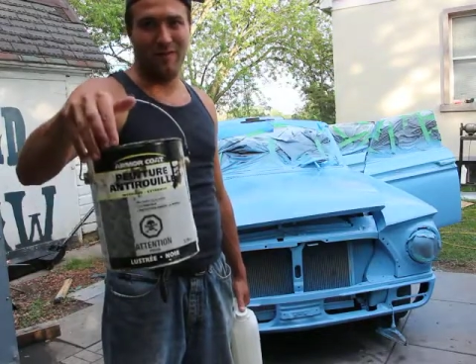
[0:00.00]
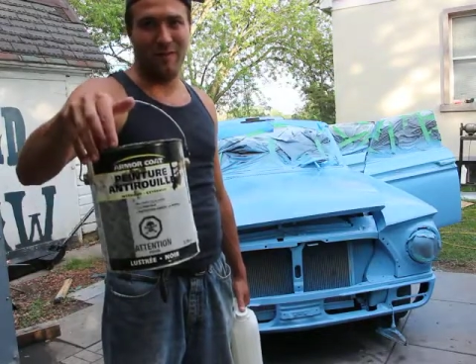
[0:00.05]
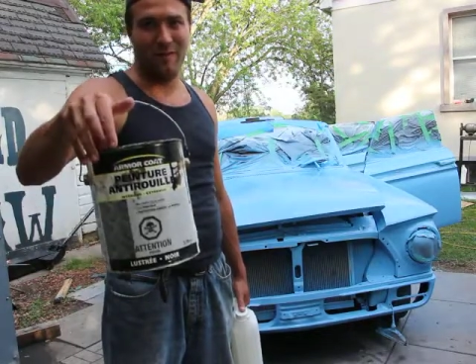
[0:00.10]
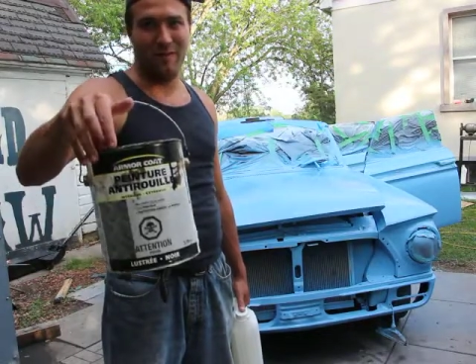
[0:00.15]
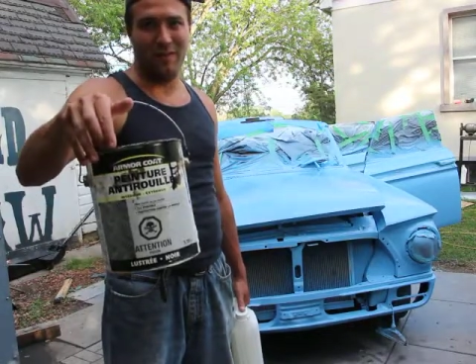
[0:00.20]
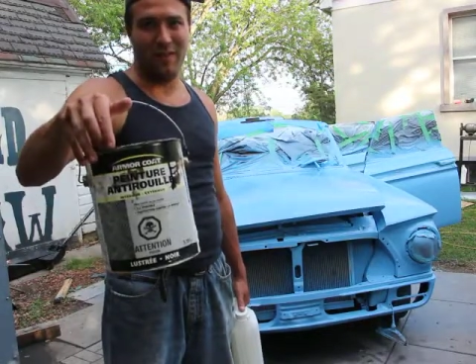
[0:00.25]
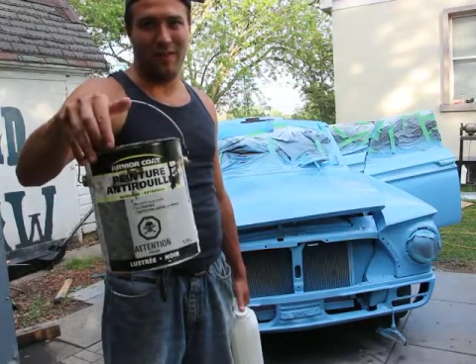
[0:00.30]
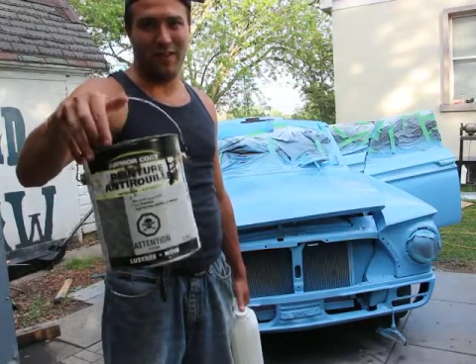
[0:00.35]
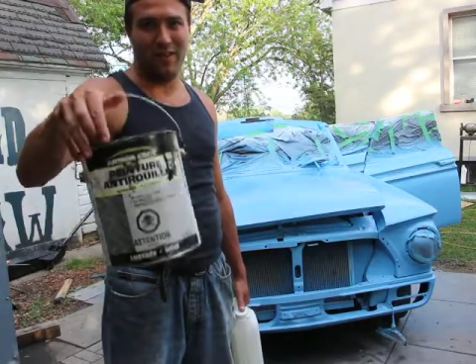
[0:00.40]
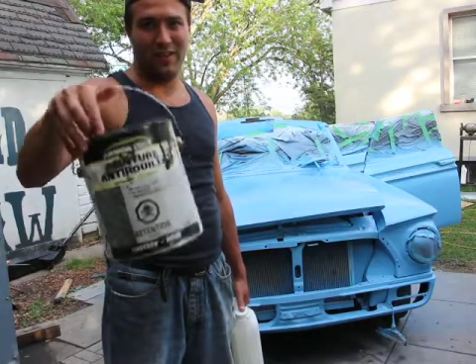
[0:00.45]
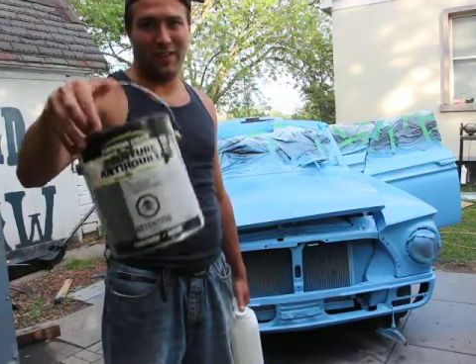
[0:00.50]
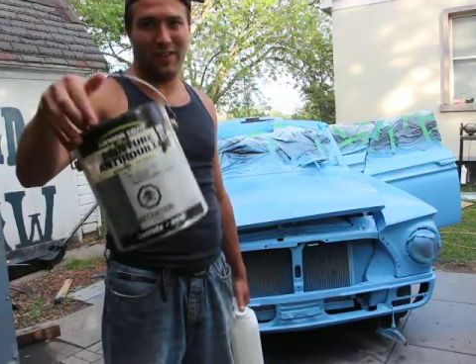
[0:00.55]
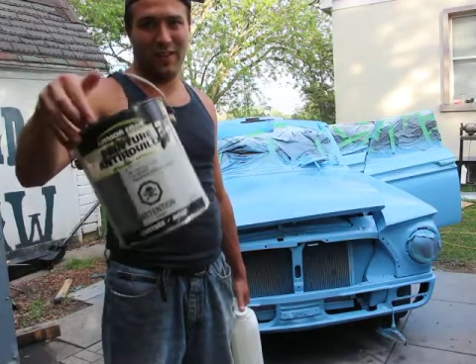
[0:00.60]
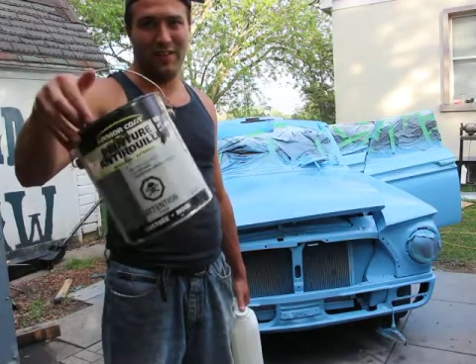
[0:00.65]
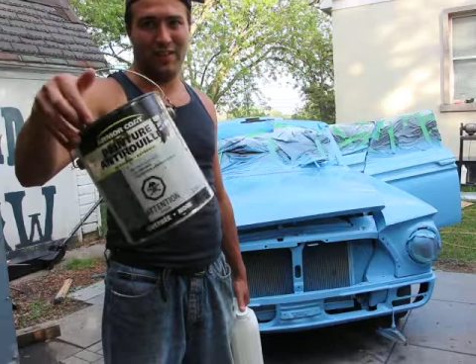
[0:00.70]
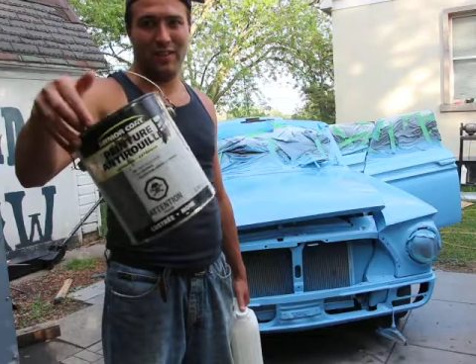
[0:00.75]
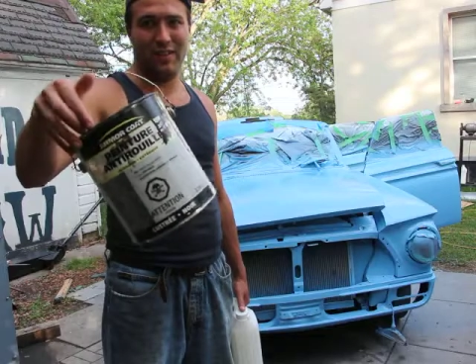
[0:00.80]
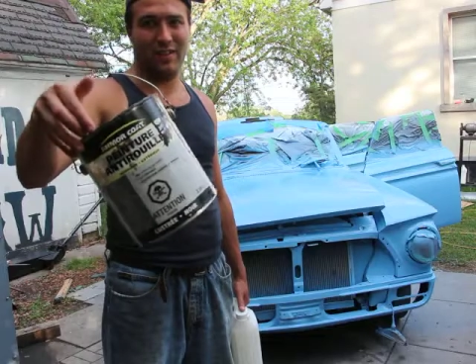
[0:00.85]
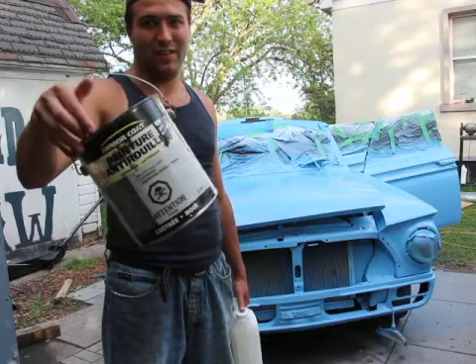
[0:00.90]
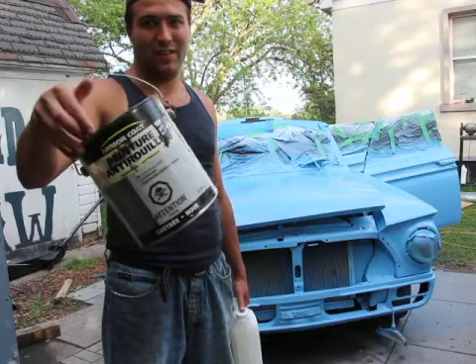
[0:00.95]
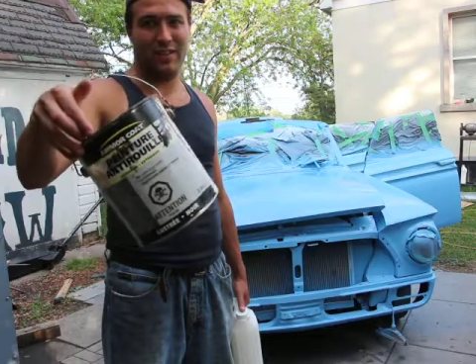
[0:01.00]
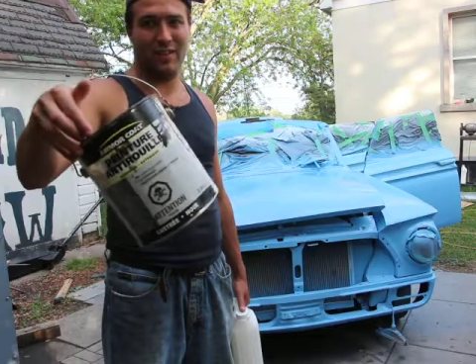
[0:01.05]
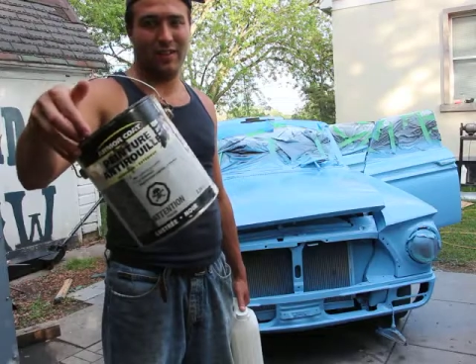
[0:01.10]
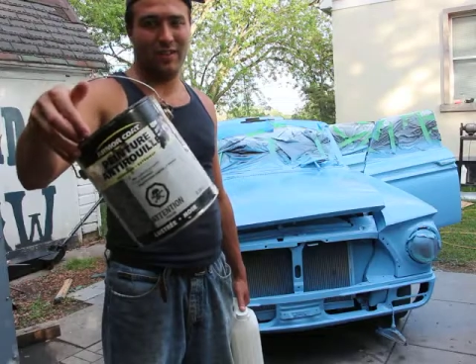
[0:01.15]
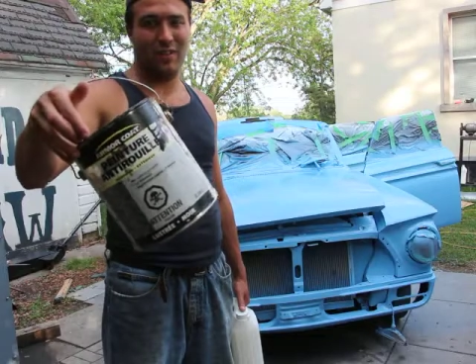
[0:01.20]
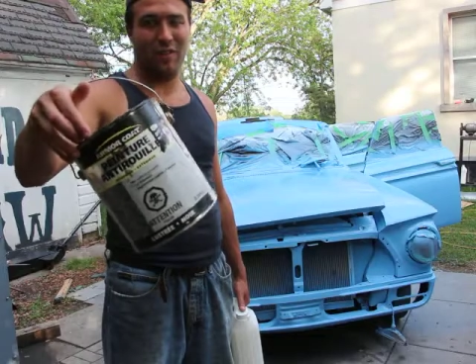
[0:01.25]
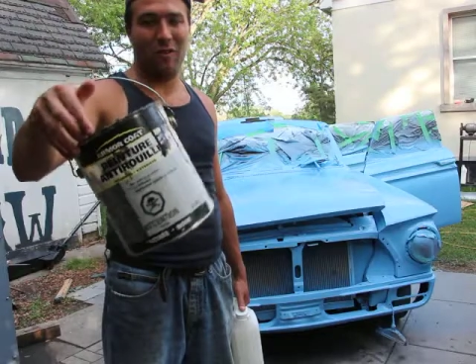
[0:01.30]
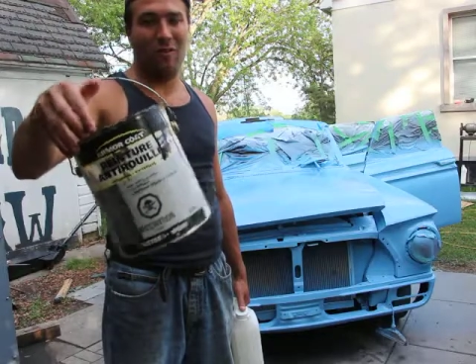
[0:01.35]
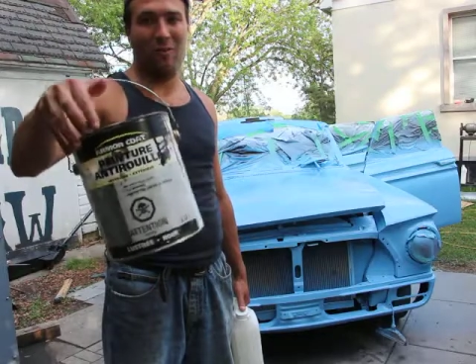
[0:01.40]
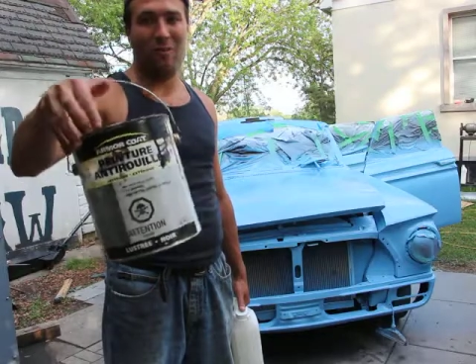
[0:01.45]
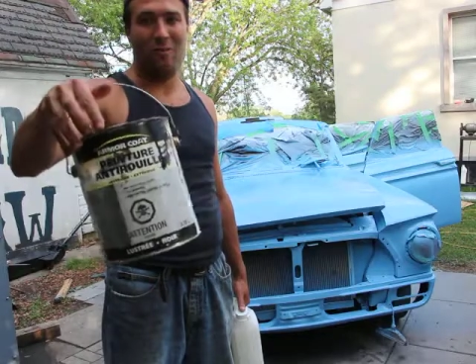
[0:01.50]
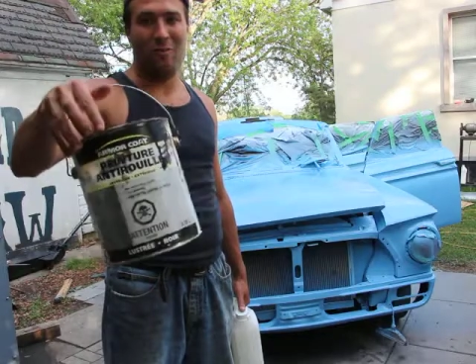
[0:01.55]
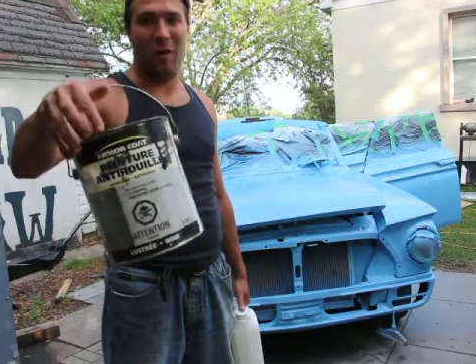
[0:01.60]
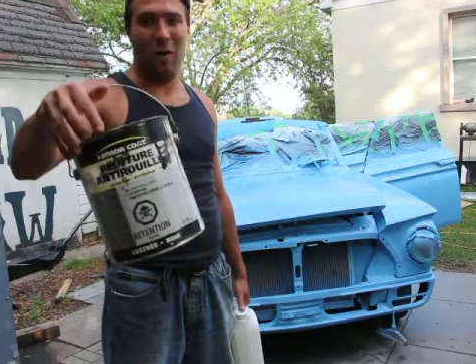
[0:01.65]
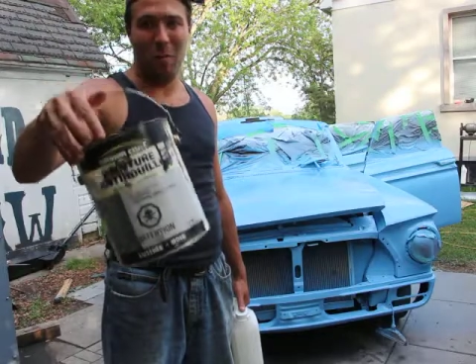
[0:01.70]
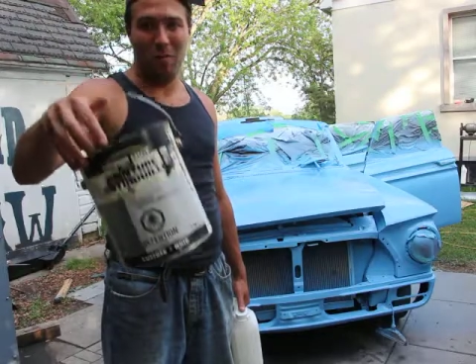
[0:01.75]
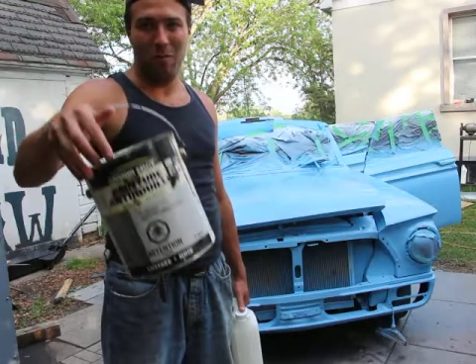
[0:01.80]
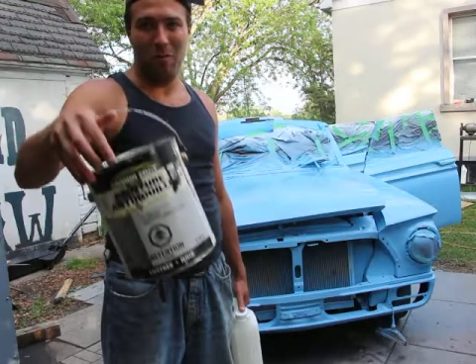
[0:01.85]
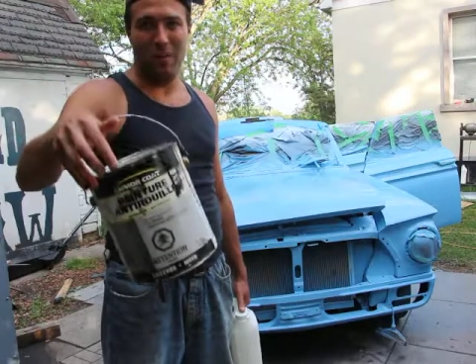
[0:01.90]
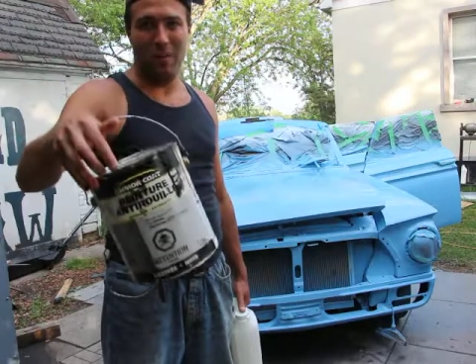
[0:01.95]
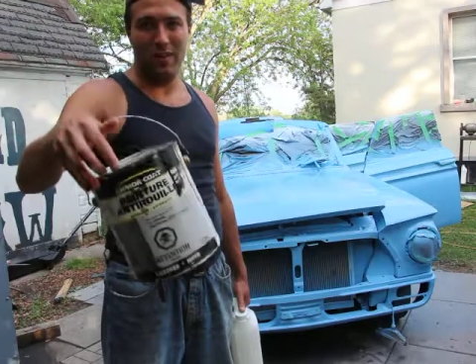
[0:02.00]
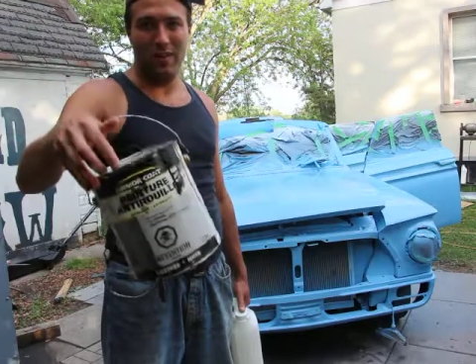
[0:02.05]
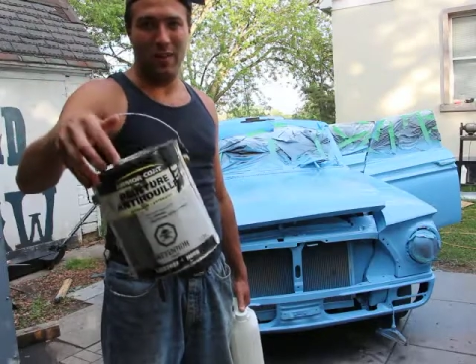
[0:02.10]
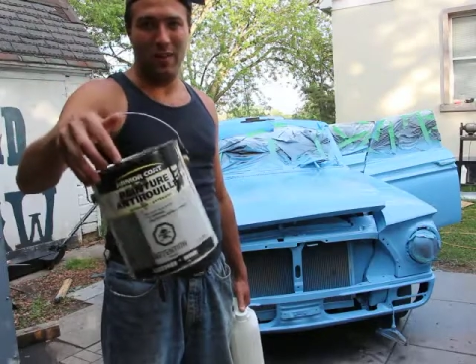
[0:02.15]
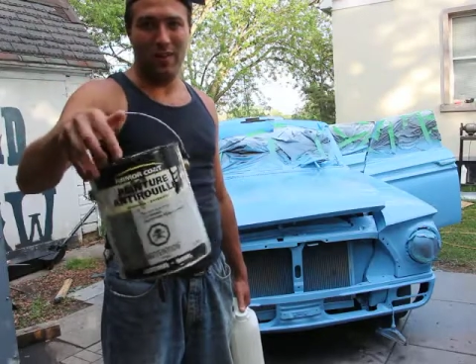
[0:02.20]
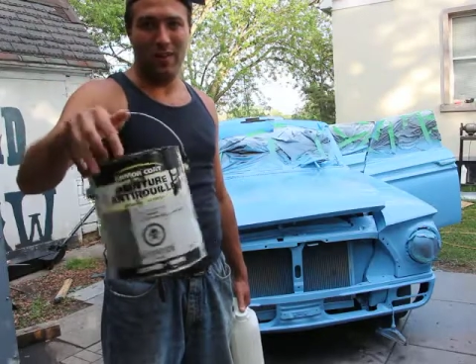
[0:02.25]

fuck's sakes, you can just go to Walmart